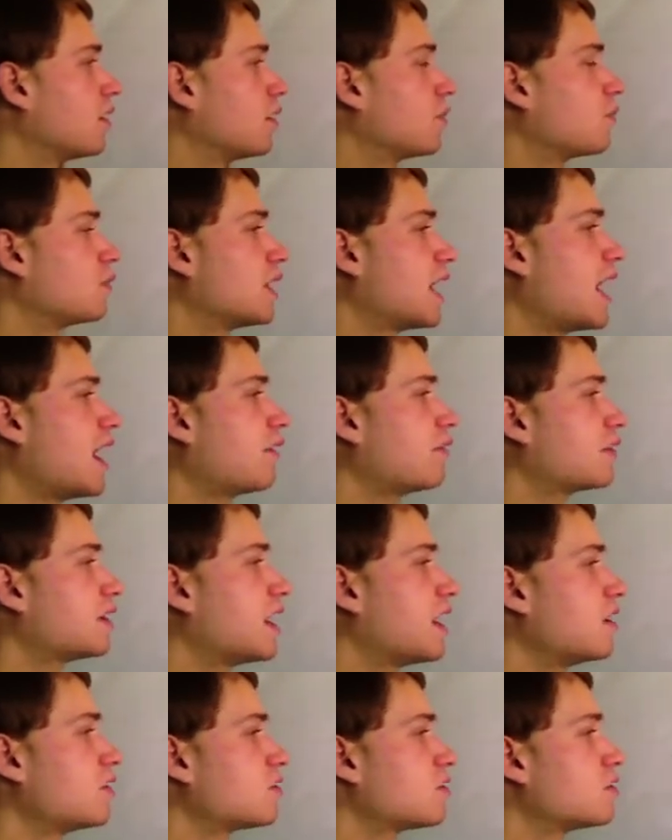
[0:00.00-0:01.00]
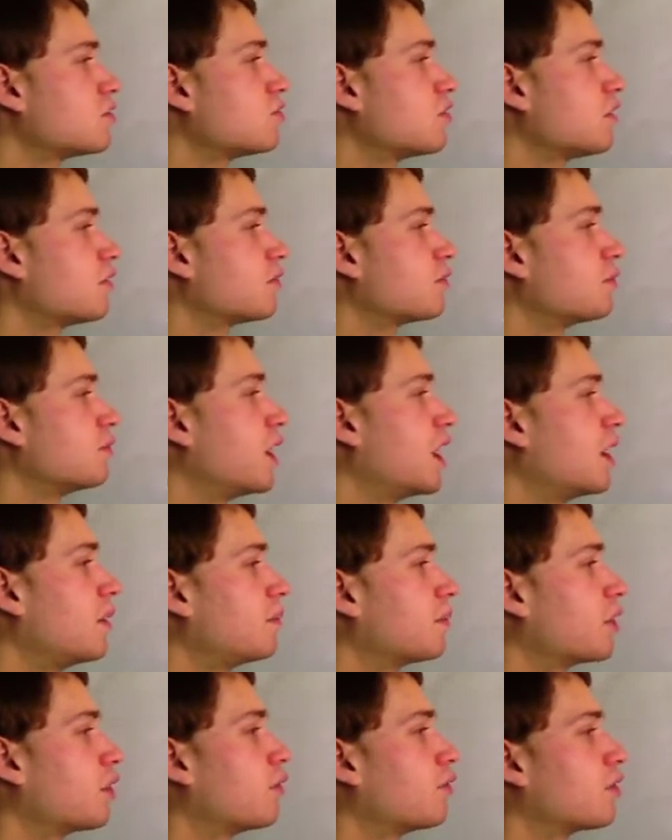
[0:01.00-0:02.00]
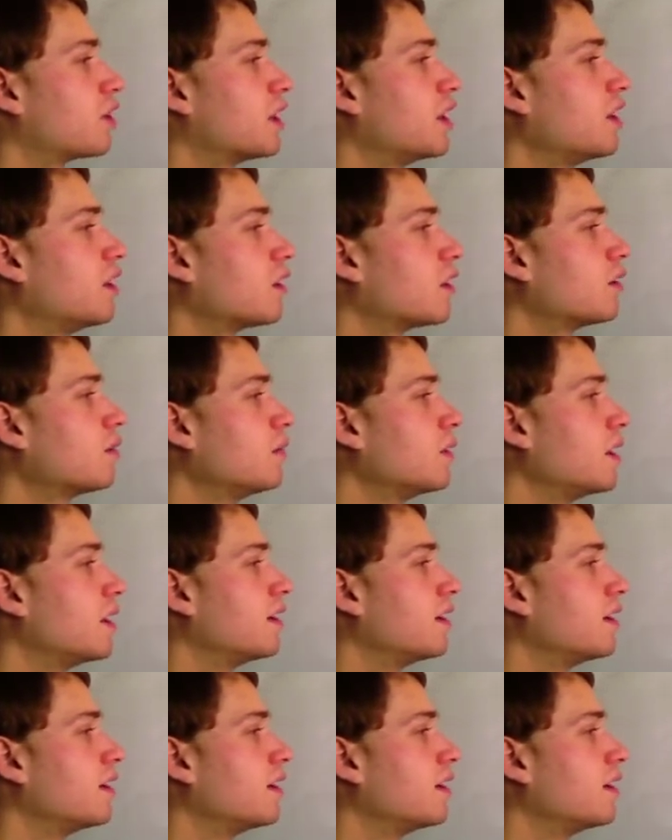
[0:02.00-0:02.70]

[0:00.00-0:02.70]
We'll have an engine-driven pump over here,